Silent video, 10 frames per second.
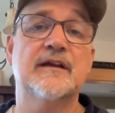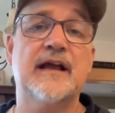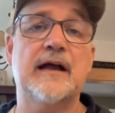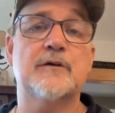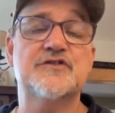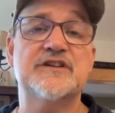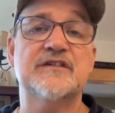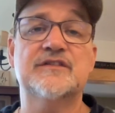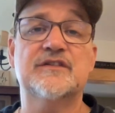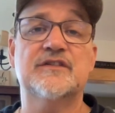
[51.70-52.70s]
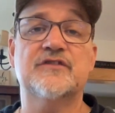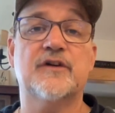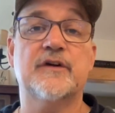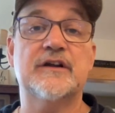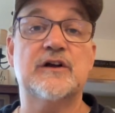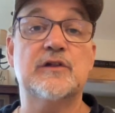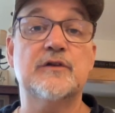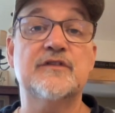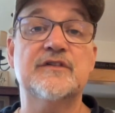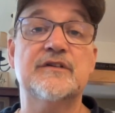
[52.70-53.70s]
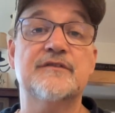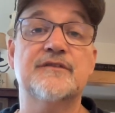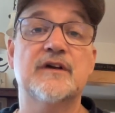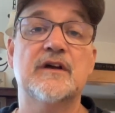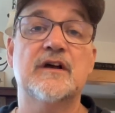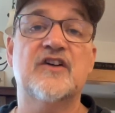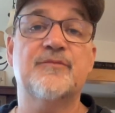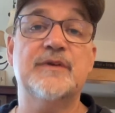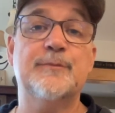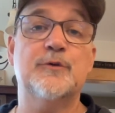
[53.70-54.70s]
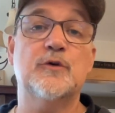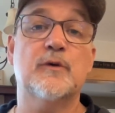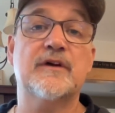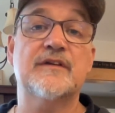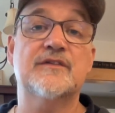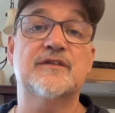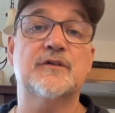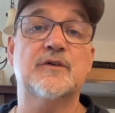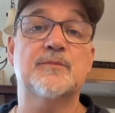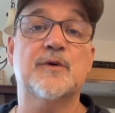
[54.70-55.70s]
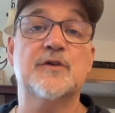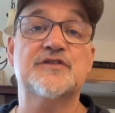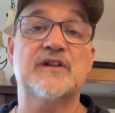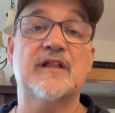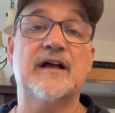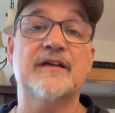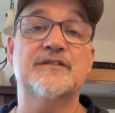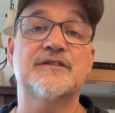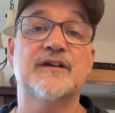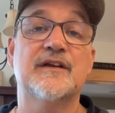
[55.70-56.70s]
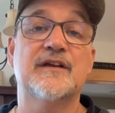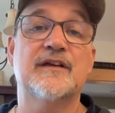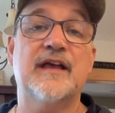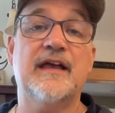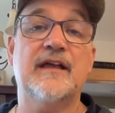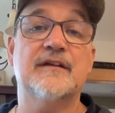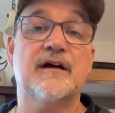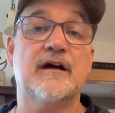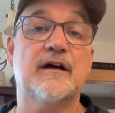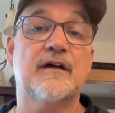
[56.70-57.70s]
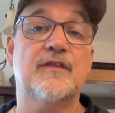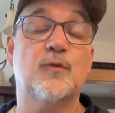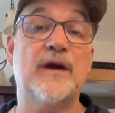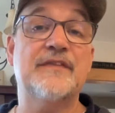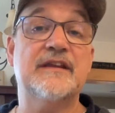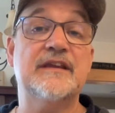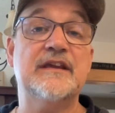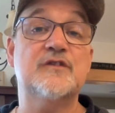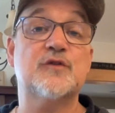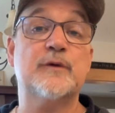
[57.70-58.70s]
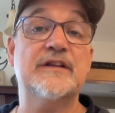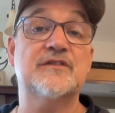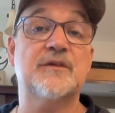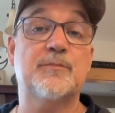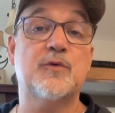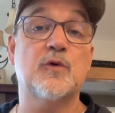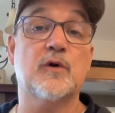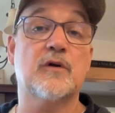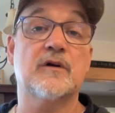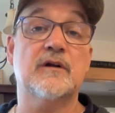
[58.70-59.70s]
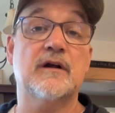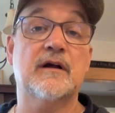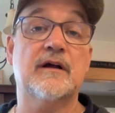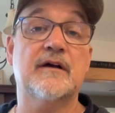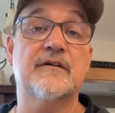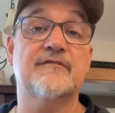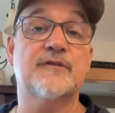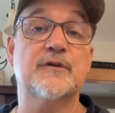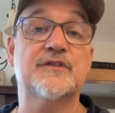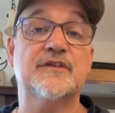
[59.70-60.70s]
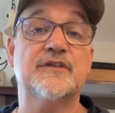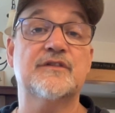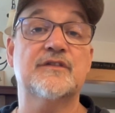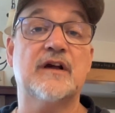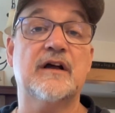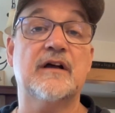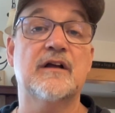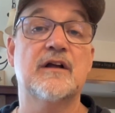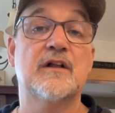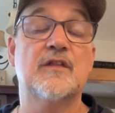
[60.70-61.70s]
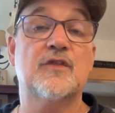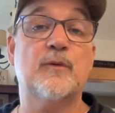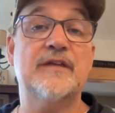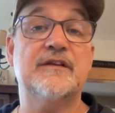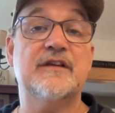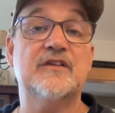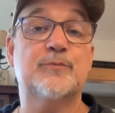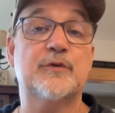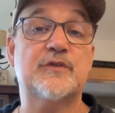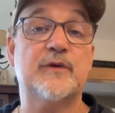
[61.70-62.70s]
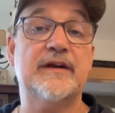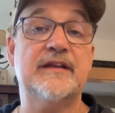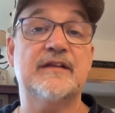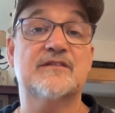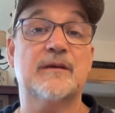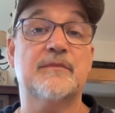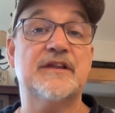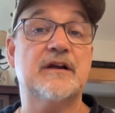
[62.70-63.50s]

how Jesus is very inclusive of people who are considered marginalized, and the way that he treats the poor versus the way that he's portrayed in some of the